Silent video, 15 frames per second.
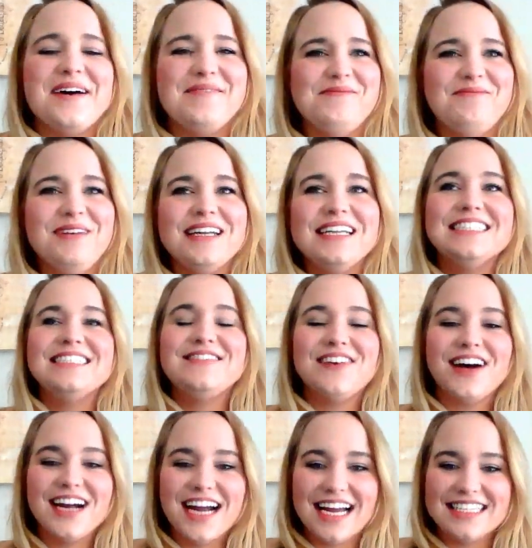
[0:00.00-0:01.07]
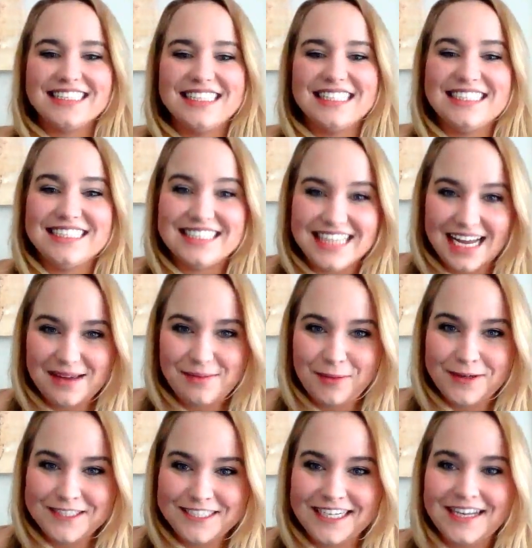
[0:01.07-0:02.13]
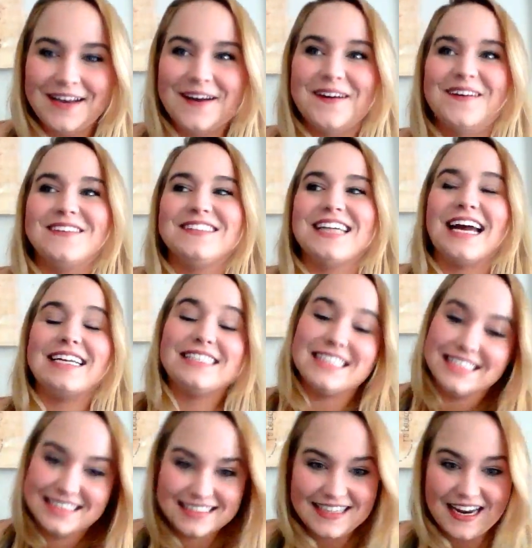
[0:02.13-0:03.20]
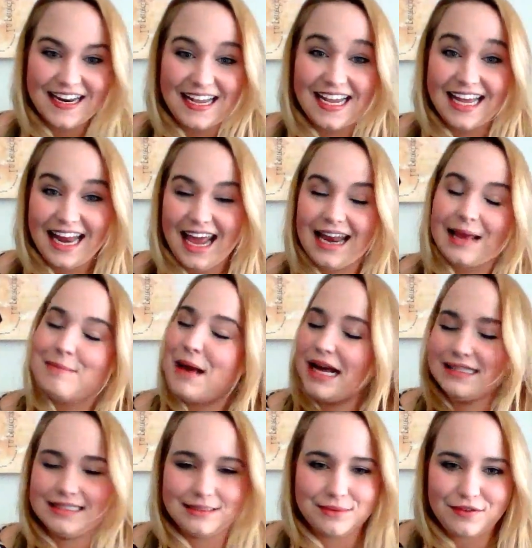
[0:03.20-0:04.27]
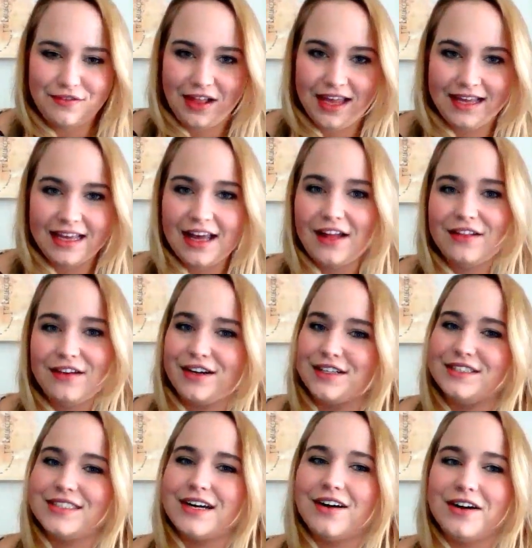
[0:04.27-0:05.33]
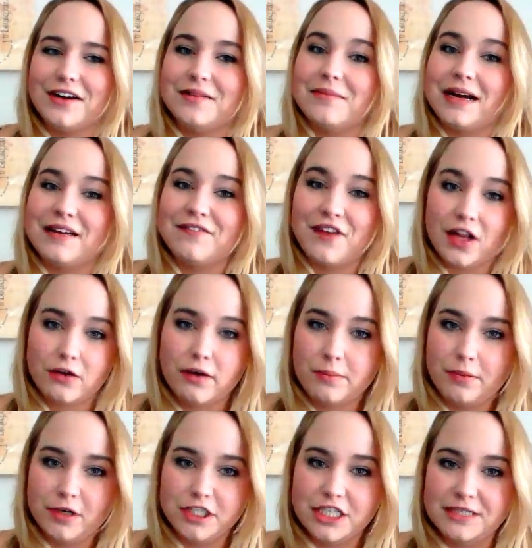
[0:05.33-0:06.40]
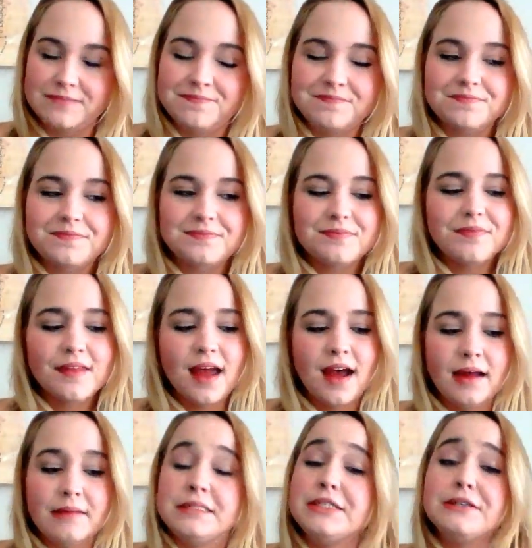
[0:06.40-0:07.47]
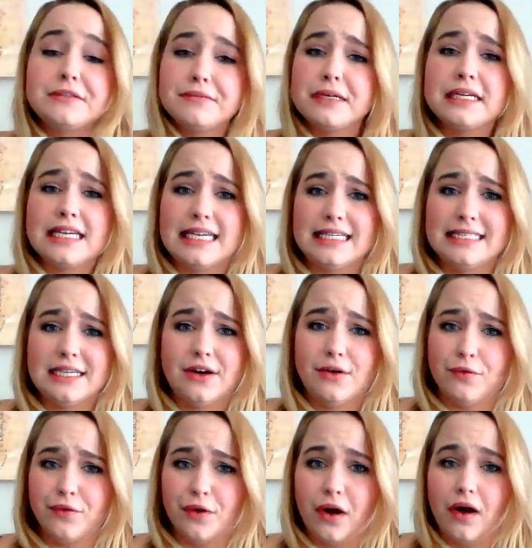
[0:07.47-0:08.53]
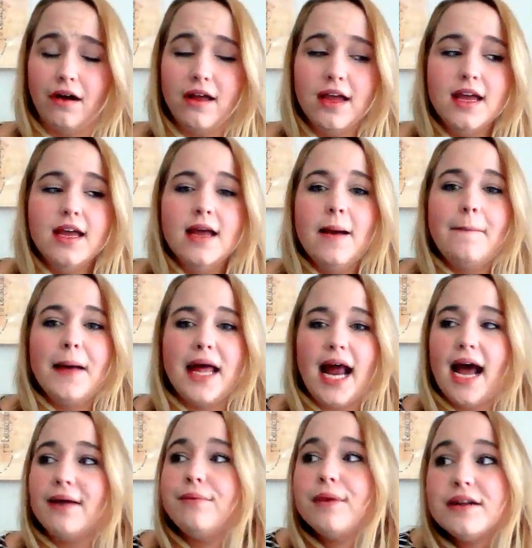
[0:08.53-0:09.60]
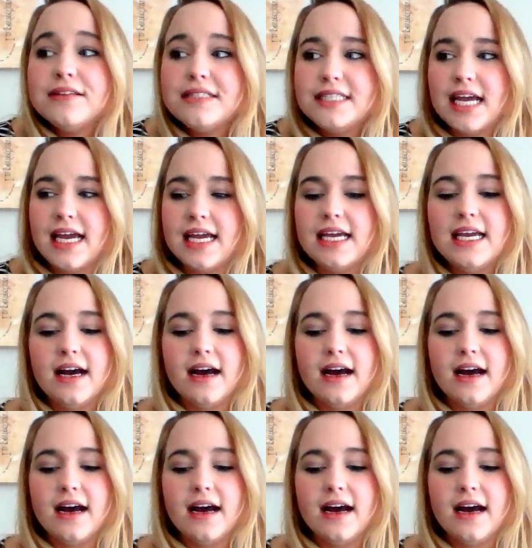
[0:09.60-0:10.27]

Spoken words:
but as far as the state portion goes, I did study it and I passed it with flying colors on my follow-up portion. So it was really easy overall. But I will say,